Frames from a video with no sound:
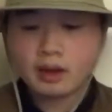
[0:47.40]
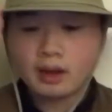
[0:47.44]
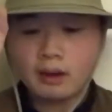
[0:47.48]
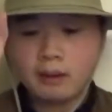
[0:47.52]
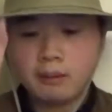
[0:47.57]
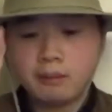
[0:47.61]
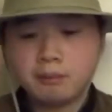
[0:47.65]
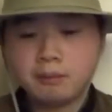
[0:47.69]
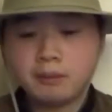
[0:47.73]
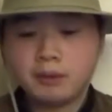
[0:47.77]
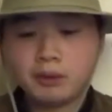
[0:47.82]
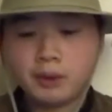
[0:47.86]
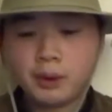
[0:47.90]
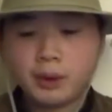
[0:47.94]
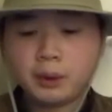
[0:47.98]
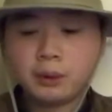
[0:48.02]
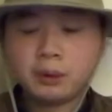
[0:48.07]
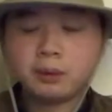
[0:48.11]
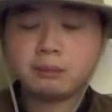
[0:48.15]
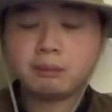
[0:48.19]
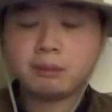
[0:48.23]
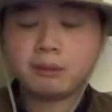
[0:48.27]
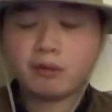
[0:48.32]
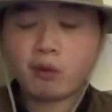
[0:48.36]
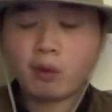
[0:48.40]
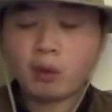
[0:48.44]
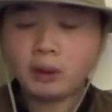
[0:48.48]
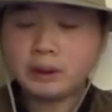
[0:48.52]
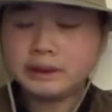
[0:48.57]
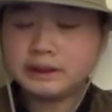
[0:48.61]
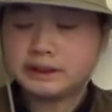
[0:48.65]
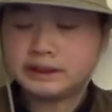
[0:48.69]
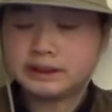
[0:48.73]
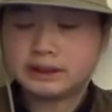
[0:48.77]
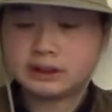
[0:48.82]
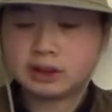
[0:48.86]
Before we
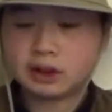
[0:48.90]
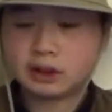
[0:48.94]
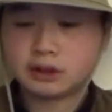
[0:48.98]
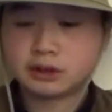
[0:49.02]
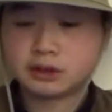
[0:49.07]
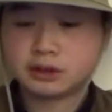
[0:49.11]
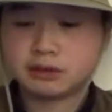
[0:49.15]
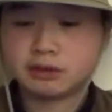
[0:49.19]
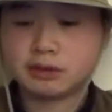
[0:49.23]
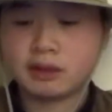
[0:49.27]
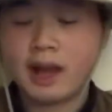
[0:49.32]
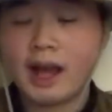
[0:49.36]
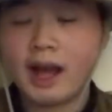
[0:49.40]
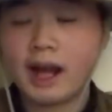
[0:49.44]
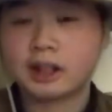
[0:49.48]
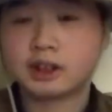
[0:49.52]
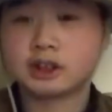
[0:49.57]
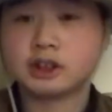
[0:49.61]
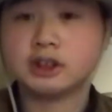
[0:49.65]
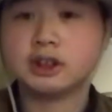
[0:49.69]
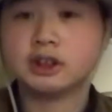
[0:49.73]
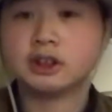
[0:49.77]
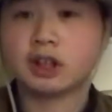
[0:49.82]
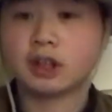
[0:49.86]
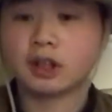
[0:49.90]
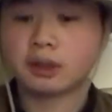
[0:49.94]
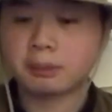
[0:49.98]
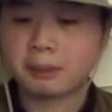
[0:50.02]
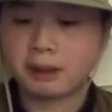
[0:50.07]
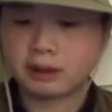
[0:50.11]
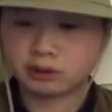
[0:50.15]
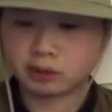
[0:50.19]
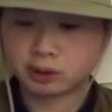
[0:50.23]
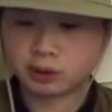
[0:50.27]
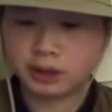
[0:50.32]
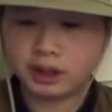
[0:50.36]
start to actually talk
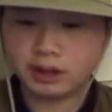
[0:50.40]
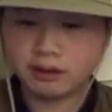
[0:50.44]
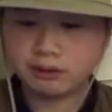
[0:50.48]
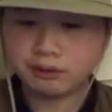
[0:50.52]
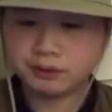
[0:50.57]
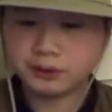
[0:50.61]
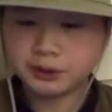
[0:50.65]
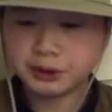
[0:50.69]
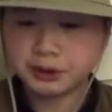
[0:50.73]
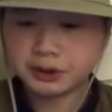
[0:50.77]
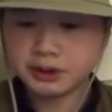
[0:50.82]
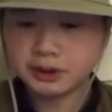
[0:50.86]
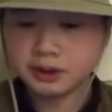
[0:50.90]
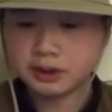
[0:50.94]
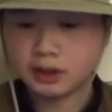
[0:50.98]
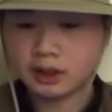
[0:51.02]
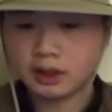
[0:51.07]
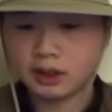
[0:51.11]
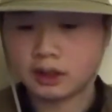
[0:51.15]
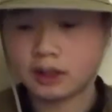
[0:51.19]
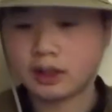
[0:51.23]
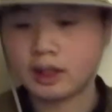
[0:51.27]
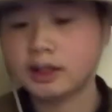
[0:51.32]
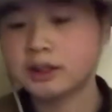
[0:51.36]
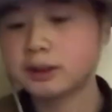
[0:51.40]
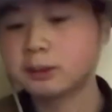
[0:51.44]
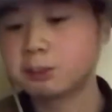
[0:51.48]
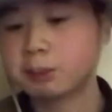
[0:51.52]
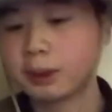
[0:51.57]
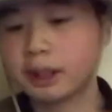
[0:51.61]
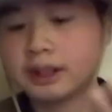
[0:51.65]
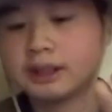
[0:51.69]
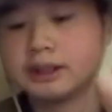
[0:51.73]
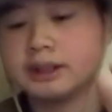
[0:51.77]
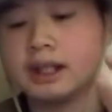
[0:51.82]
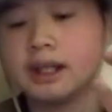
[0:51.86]
about trout fishing, let's
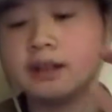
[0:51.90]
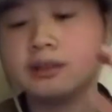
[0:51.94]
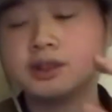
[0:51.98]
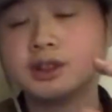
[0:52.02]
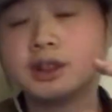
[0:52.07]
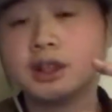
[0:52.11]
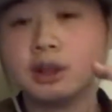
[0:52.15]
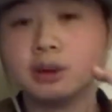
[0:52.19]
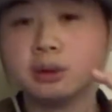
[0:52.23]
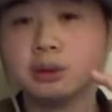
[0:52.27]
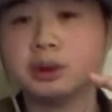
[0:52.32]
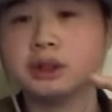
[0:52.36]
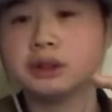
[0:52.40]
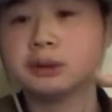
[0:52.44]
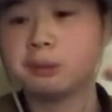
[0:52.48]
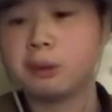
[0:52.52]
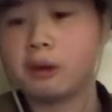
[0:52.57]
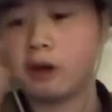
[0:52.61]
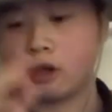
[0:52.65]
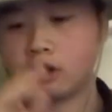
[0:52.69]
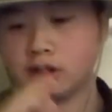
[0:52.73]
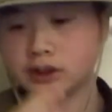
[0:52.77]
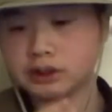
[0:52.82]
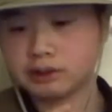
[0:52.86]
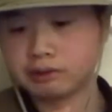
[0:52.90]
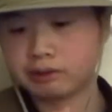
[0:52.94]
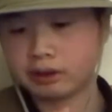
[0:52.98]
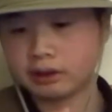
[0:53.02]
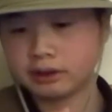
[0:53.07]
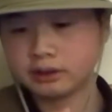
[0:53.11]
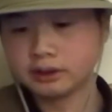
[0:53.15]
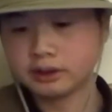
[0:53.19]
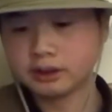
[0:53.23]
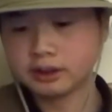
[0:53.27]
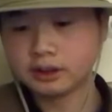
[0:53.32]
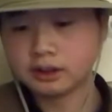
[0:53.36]
break down St. Louis Ponds
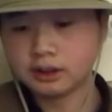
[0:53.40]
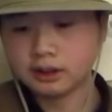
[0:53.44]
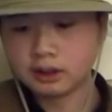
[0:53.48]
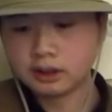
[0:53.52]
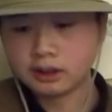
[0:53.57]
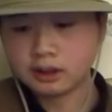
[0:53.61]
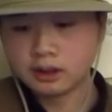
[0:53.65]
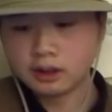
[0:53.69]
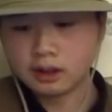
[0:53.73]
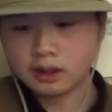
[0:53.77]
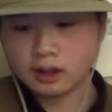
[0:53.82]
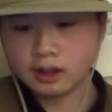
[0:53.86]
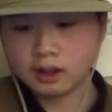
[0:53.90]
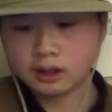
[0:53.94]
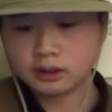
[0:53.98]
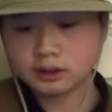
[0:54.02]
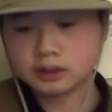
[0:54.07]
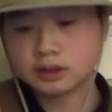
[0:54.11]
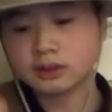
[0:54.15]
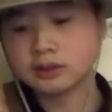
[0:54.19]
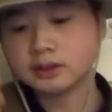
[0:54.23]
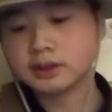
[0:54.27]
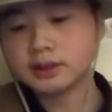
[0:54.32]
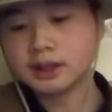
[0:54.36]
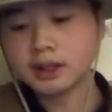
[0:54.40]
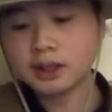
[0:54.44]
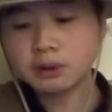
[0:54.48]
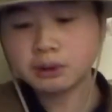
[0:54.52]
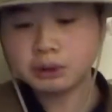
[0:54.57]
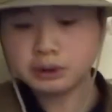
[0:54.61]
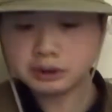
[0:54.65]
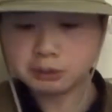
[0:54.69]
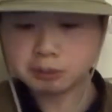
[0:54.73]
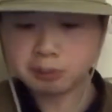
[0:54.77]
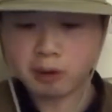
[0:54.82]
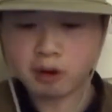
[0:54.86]
first. So St.
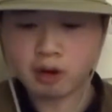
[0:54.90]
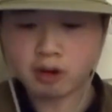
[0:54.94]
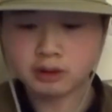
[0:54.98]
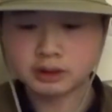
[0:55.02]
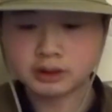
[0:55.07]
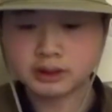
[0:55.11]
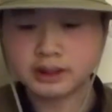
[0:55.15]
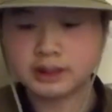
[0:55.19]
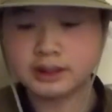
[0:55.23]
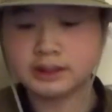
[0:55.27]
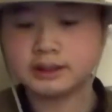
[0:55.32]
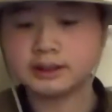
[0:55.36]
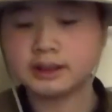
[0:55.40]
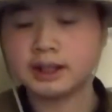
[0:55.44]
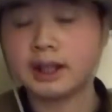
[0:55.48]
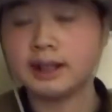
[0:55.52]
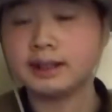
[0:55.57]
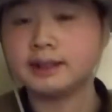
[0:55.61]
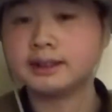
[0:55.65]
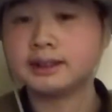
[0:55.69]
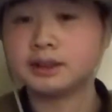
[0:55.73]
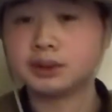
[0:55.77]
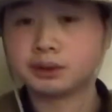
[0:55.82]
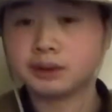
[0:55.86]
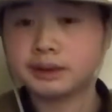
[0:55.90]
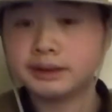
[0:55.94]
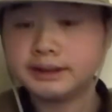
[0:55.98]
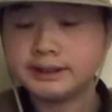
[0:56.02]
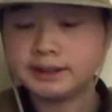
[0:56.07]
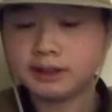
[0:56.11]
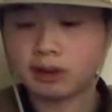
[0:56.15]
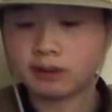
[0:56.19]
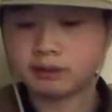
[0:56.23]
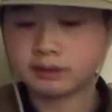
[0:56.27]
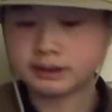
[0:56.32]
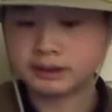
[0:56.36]
Louis Ponds is a series
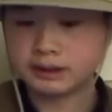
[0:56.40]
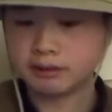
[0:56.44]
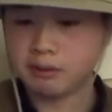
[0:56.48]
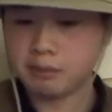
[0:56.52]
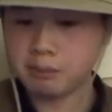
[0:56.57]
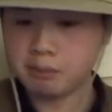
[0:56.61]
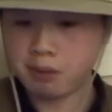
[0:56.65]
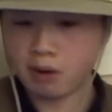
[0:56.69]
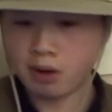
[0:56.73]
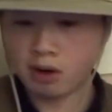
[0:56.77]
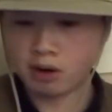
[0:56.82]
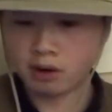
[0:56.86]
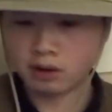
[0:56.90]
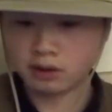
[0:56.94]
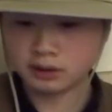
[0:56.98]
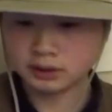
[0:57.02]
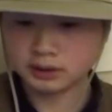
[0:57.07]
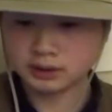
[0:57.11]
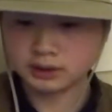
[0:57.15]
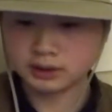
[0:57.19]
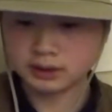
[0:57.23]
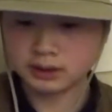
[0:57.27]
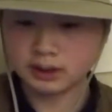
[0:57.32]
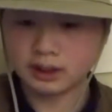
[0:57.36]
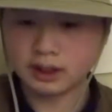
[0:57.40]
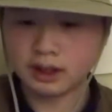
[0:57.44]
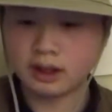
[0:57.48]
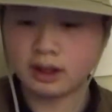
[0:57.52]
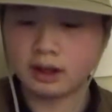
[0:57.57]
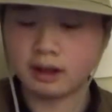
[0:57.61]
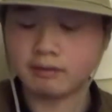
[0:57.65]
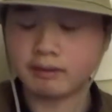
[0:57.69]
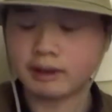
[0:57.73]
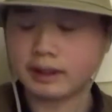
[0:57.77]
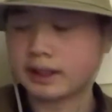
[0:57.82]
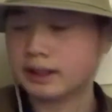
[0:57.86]
of 7 ponds
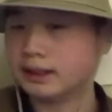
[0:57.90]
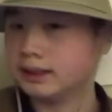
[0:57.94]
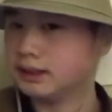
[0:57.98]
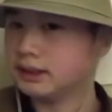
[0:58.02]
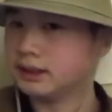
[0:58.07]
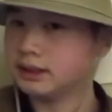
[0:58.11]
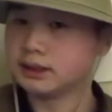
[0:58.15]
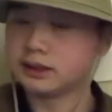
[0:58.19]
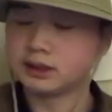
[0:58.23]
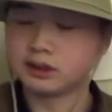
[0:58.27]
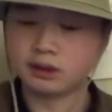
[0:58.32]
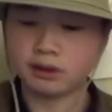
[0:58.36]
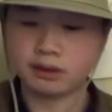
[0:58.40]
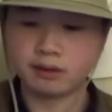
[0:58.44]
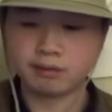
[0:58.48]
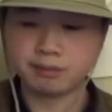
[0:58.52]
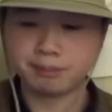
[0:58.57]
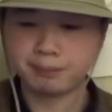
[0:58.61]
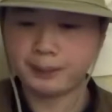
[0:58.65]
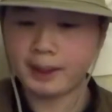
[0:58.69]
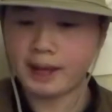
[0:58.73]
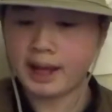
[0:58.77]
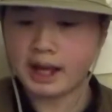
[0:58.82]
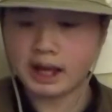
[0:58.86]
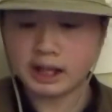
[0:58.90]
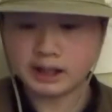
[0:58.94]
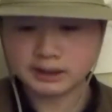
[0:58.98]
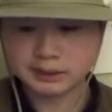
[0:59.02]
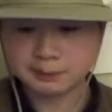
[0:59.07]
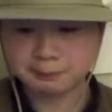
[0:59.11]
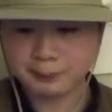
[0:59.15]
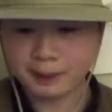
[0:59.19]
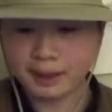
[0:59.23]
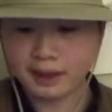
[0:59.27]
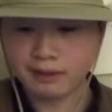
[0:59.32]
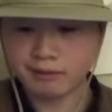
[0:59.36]
that consists of bass,
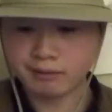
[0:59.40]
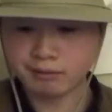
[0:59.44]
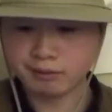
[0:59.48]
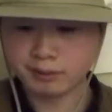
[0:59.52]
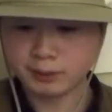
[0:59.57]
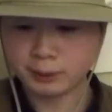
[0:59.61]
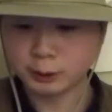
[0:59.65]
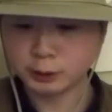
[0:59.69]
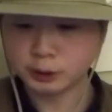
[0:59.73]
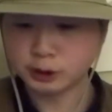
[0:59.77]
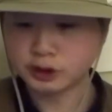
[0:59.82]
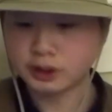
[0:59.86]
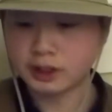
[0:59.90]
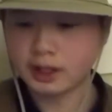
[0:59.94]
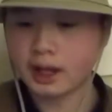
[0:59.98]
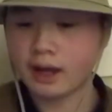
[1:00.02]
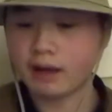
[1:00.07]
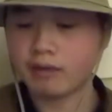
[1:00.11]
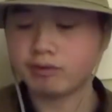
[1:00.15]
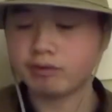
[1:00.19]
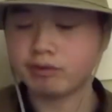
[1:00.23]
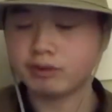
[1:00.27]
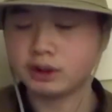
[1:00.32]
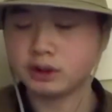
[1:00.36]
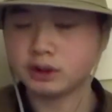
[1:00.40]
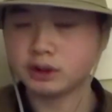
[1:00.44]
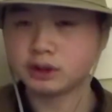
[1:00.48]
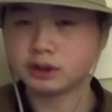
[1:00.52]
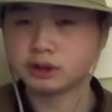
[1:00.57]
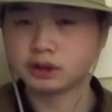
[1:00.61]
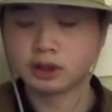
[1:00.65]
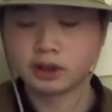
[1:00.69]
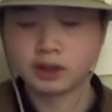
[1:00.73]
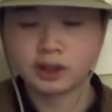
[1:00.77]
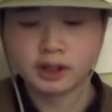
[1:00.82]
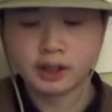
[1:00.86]
panfish,
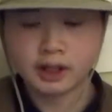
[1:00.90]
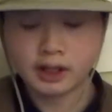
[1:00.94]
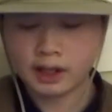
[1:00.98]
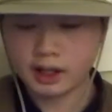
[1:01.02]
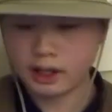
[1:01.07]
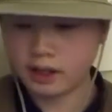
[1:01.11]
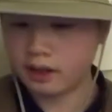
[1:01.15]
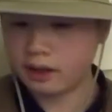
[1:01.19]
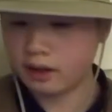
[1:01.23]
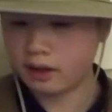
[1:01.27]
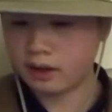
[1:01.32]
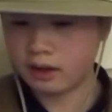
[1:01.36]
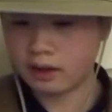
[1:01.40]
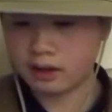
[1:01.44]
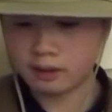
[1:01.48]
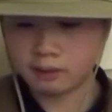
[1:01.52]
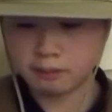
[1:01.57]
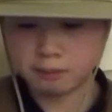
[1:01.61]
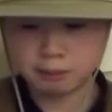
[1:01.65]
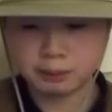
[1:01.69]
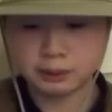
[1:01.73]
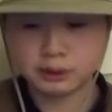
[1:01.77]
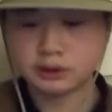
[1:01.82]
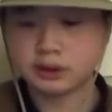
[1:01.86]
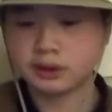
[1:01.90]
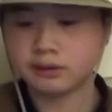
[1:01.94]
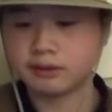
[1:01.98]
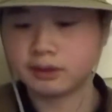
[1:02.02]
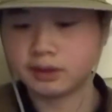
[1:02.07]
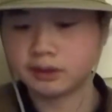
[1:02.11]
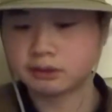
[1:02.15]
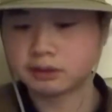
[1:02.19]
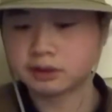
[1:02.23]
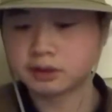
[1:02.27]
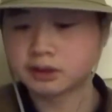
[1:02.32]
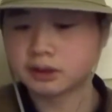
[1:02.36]
catfish, and a bunch of
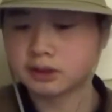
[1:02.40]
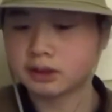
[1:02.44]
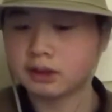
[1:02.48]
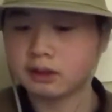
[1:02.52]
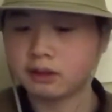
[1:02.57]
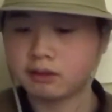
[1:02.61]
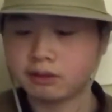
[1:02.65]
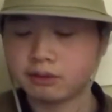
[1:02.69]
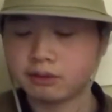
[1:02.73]
other stuff,